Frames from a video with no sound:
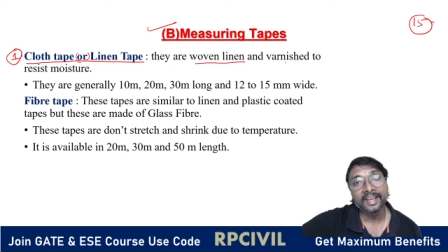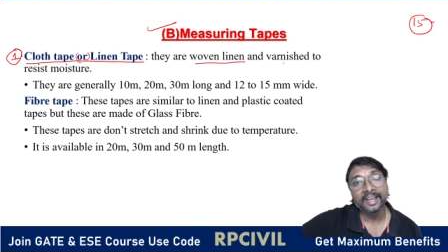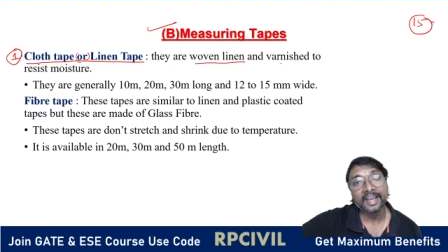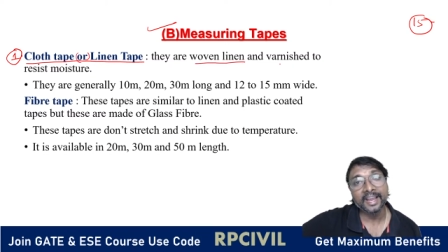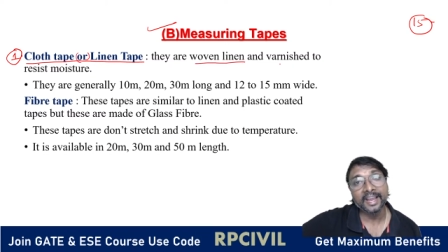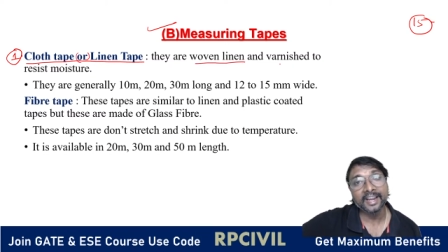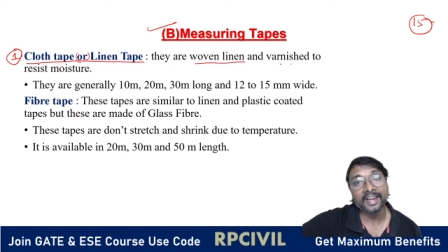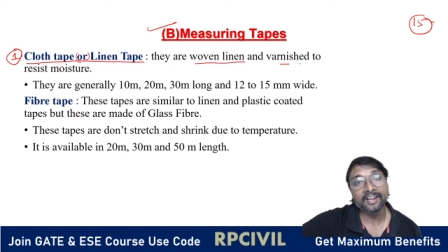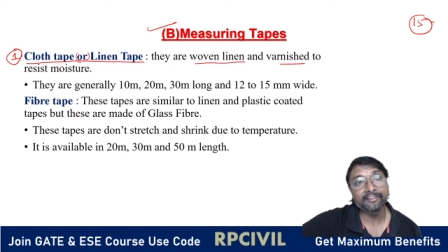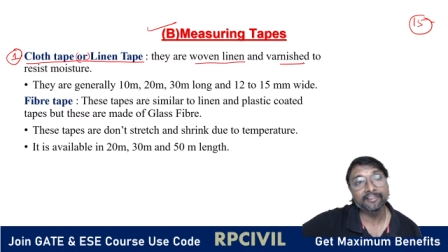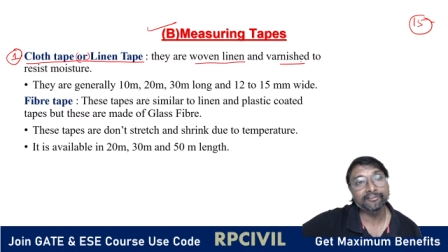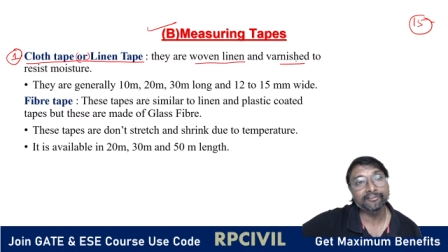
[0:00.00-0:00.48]

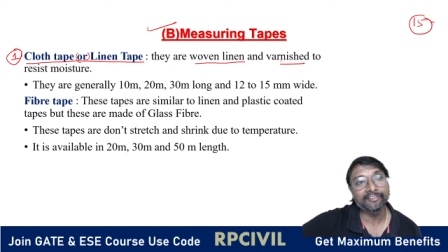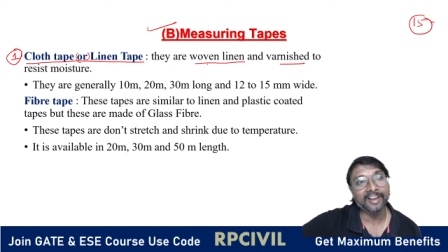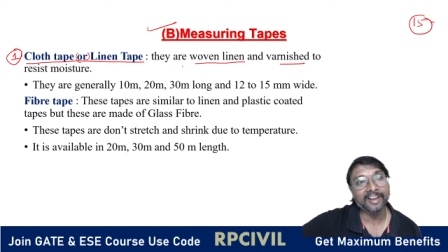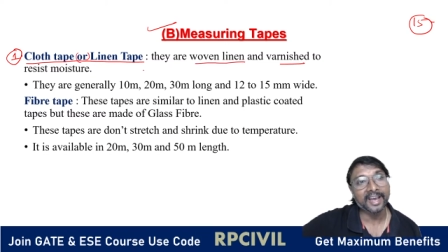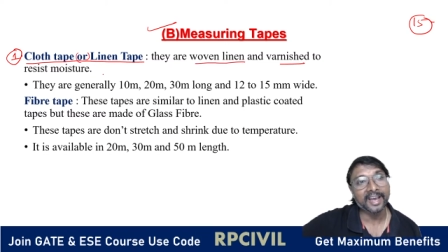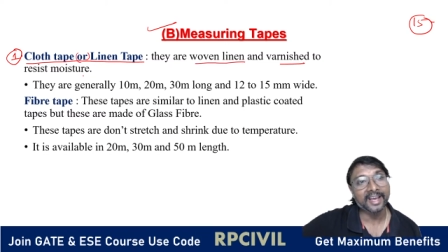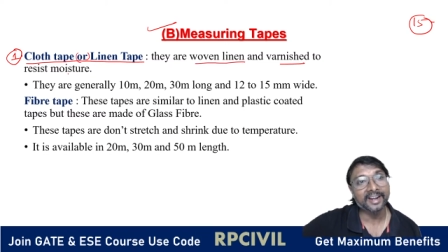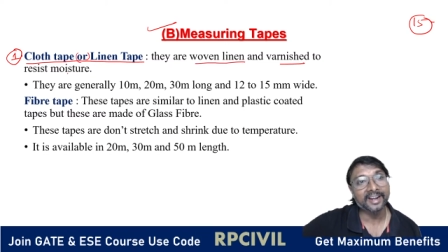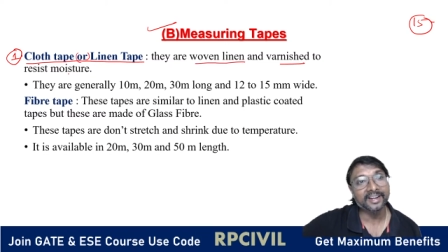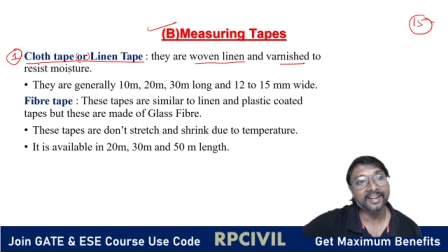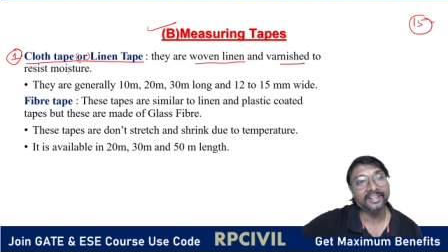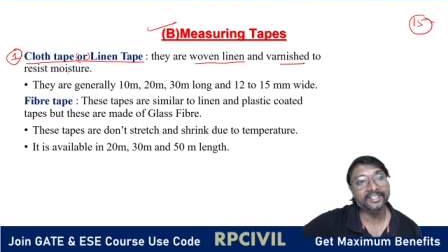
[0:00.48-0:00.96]
and
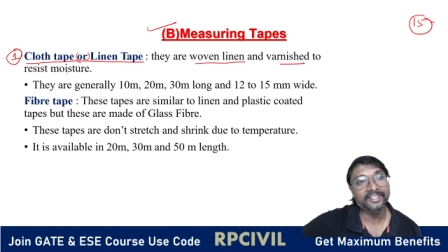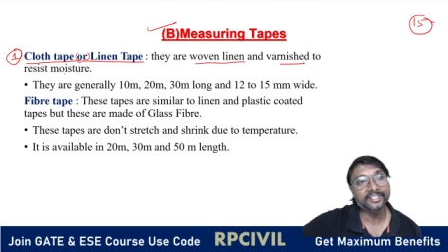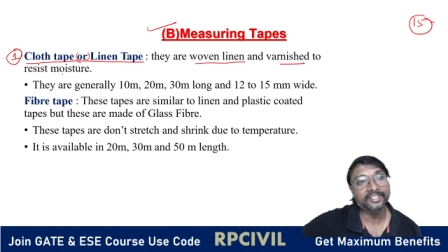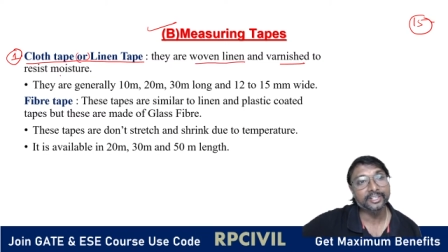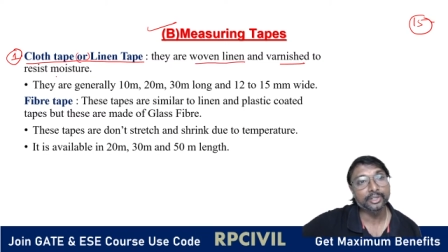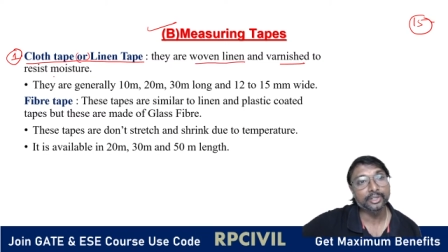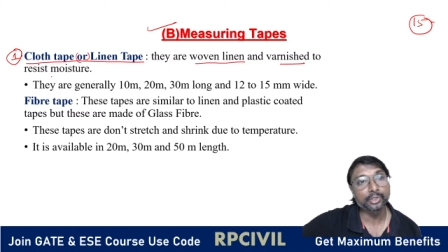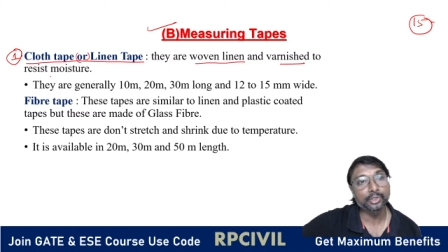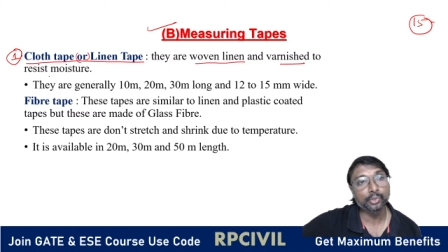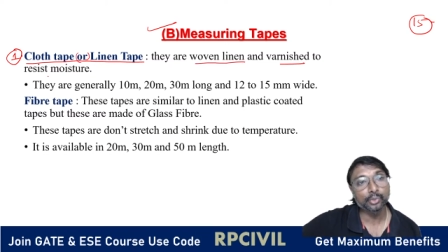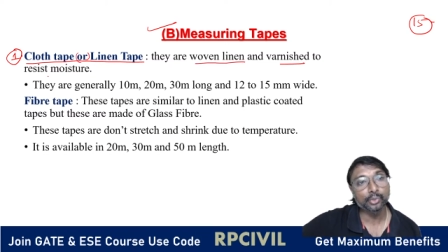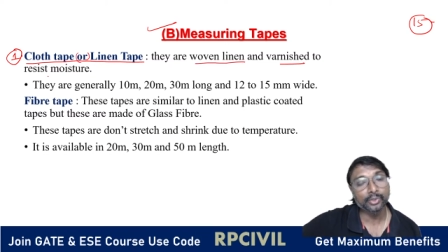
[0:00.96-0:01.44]
varnished to
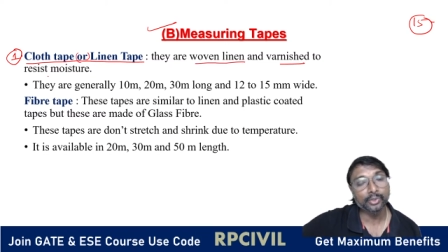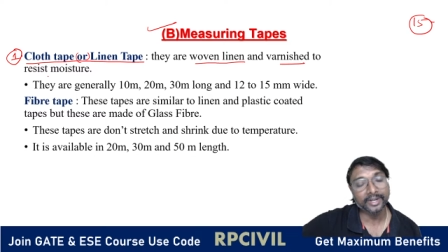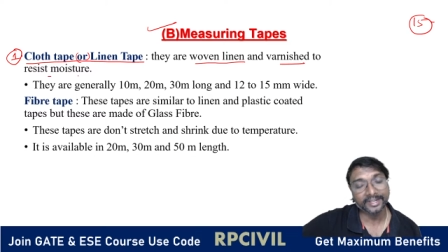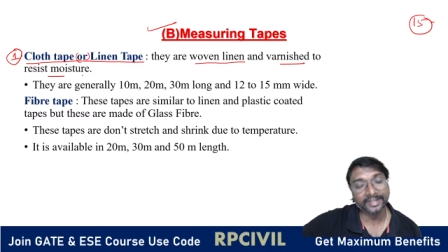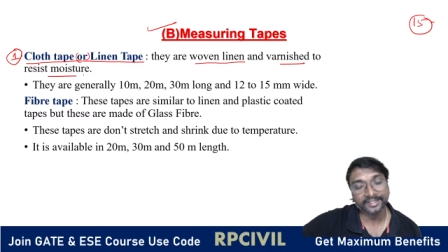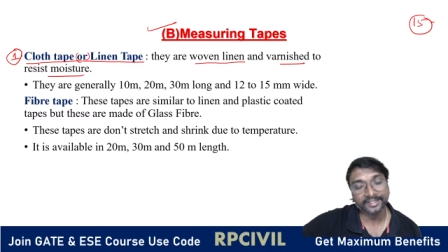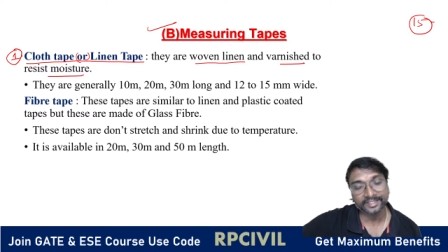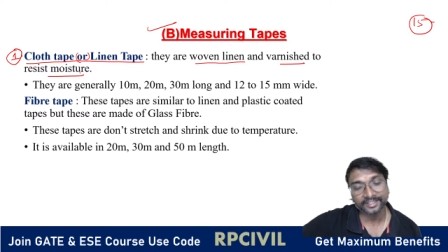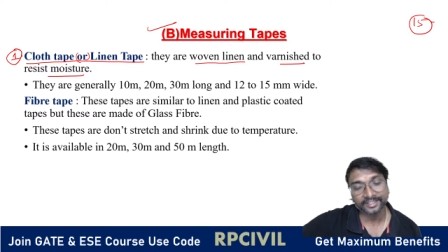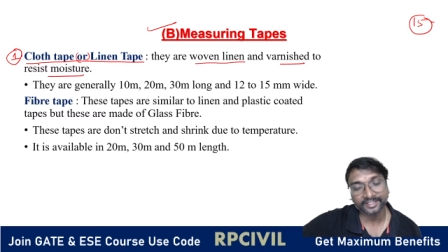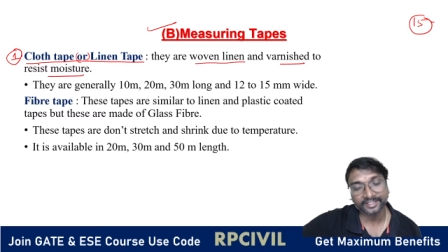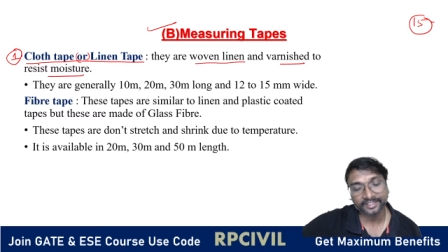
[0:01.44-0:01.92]

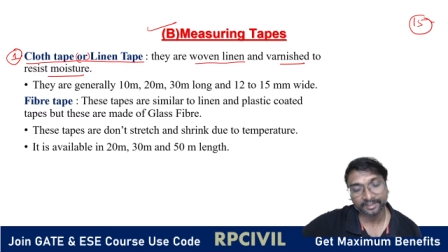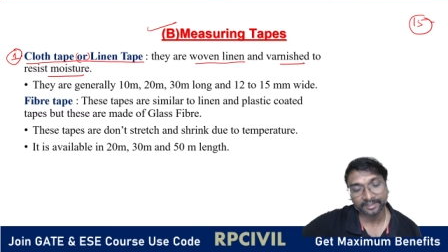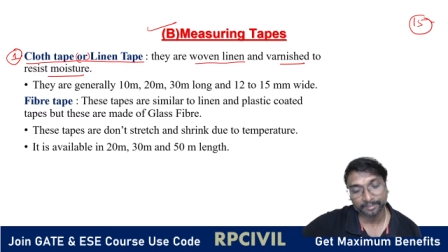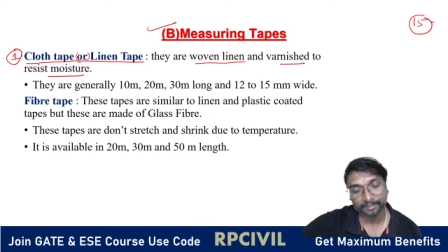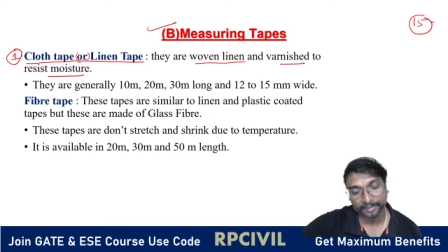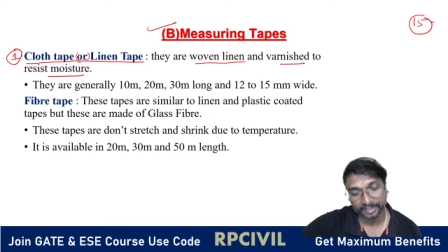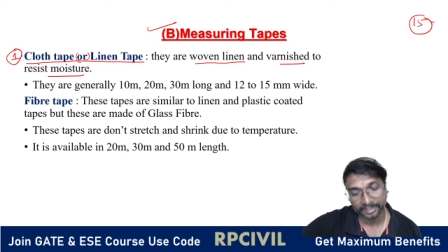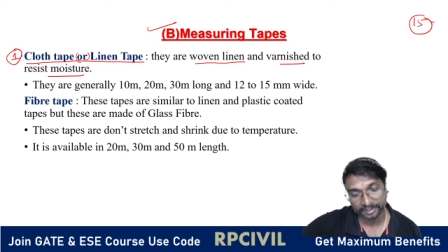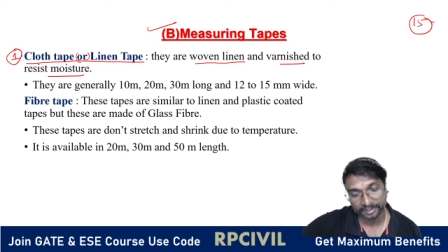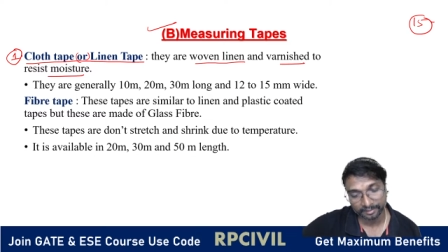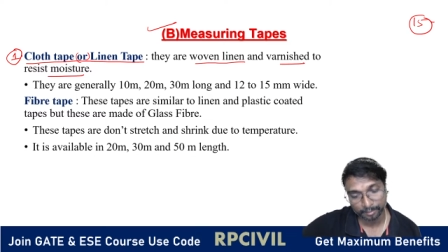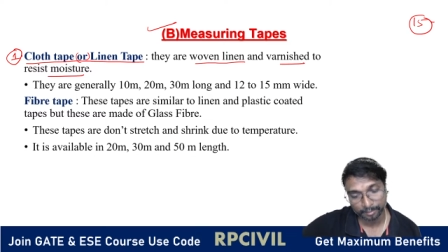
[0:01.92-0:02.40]
resist
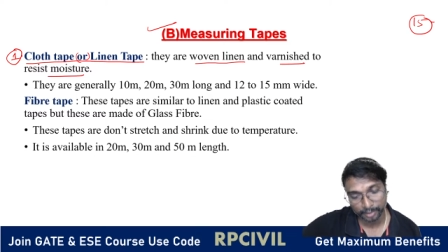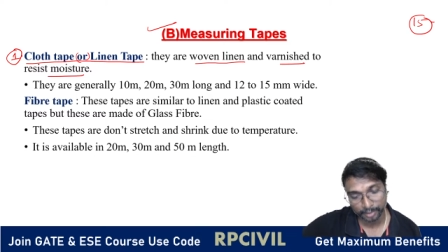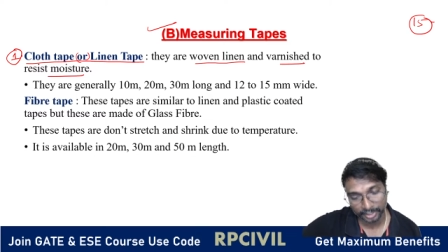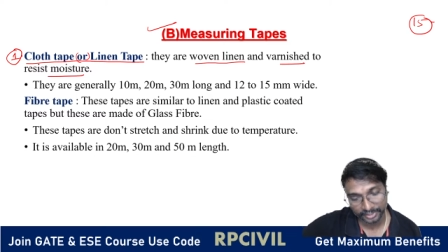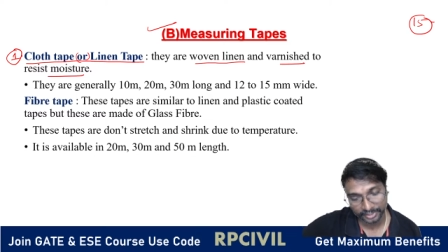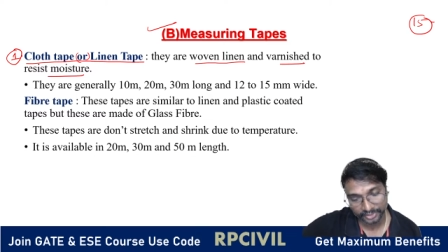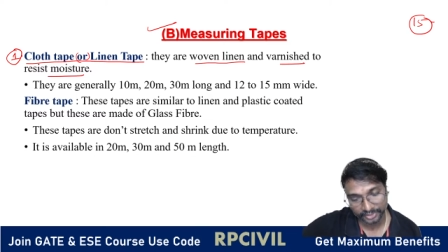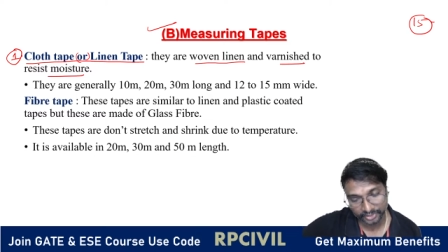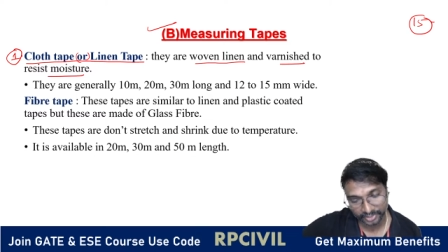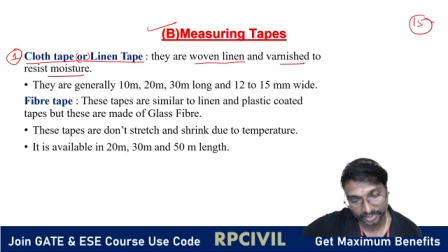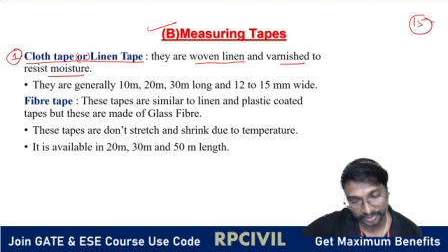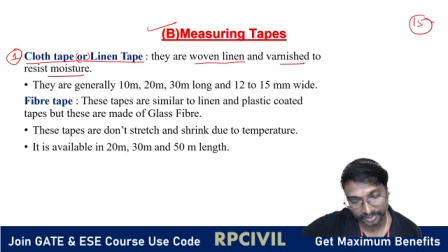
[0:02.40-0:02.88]

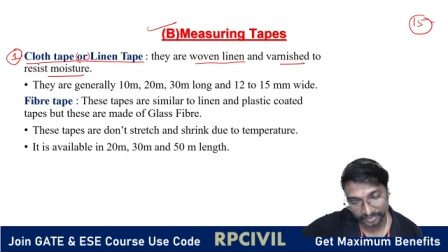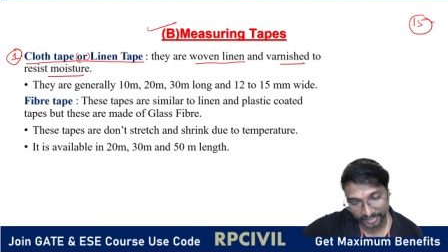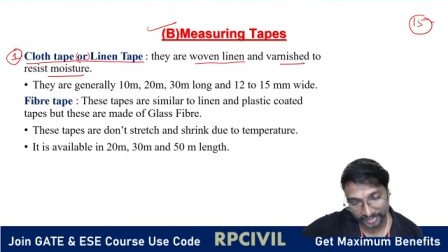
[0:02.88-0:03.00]
moisture,